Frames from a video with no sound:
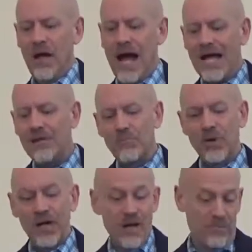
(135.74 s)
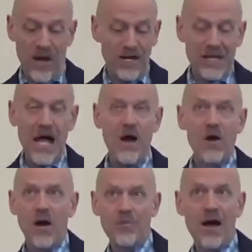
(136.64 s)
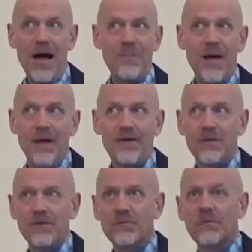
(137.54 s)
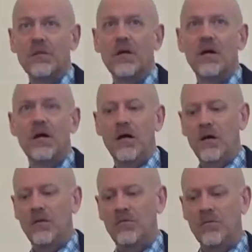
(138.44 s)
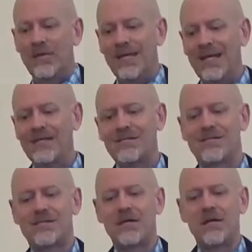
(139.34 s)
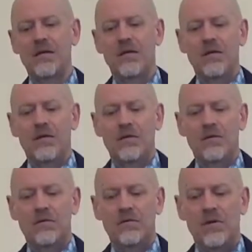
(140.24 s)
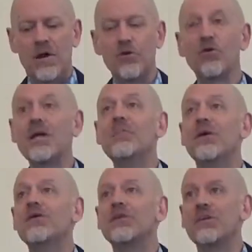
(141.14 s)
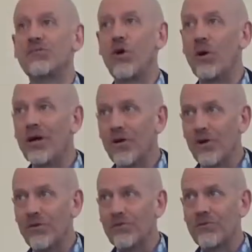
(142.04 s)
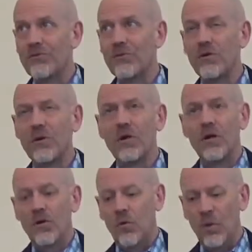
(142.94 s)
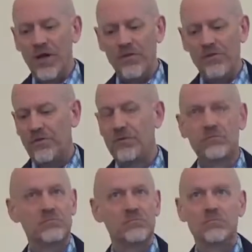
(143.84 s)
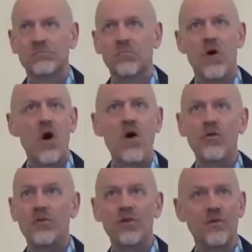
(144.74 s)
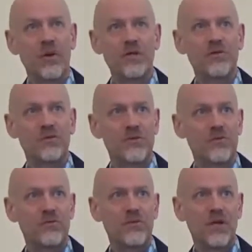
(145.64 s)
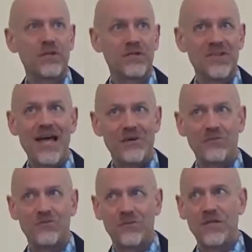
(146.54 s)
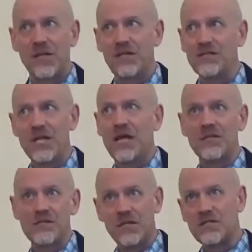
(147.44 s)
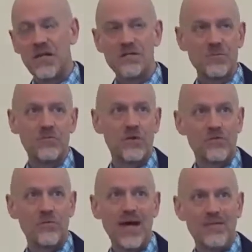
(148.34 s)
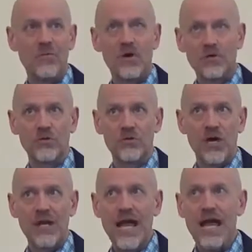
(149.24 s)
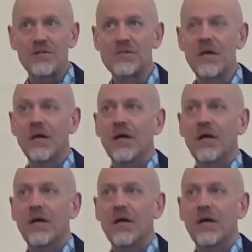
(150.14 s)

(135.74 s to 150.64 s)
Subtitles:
I can bring up right now on my iPad here, its agreement, its coherence with all the other witnesses in the texts that it contains. It contains material from Matthew, Mark, Luke, John, and Acts.